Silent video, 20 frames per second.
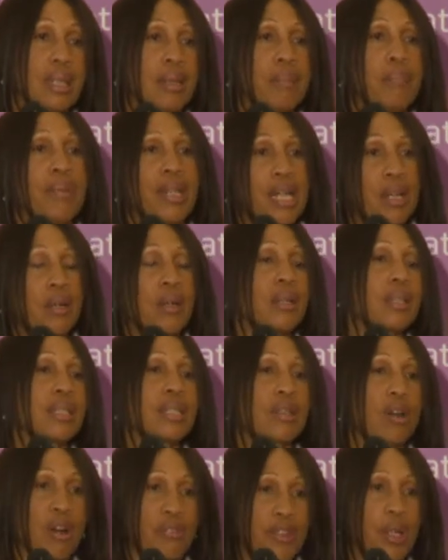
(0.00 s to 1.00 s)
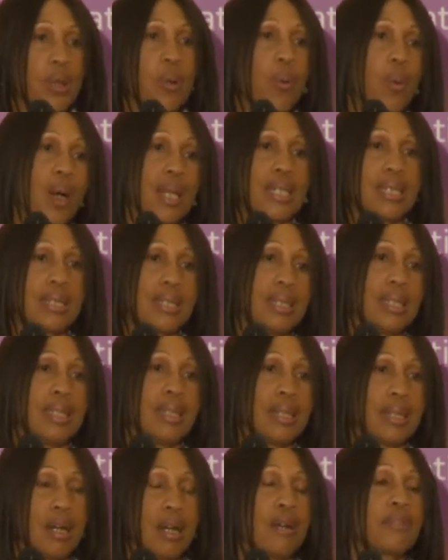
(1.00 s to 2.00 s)
because of the quality
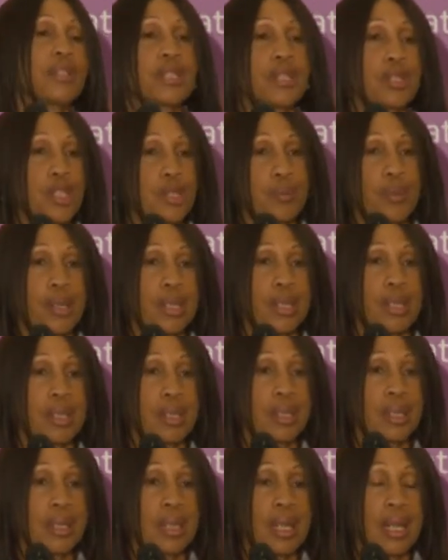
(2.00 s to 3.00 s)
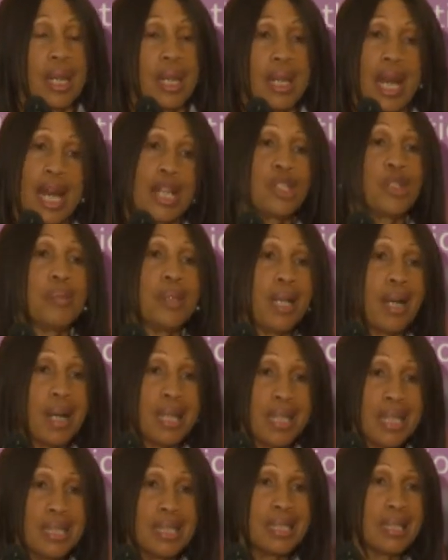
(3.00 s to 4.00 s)
of such product. And to be
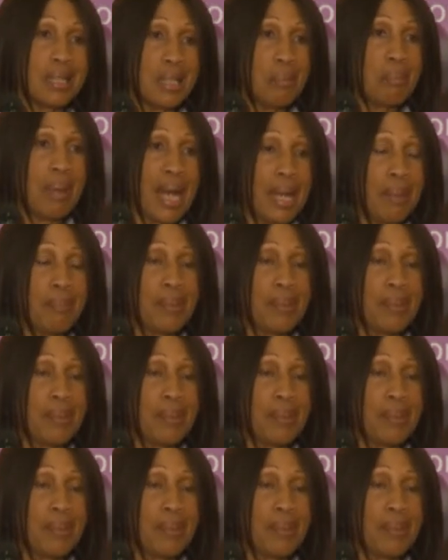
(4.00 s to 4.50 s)
honest, in my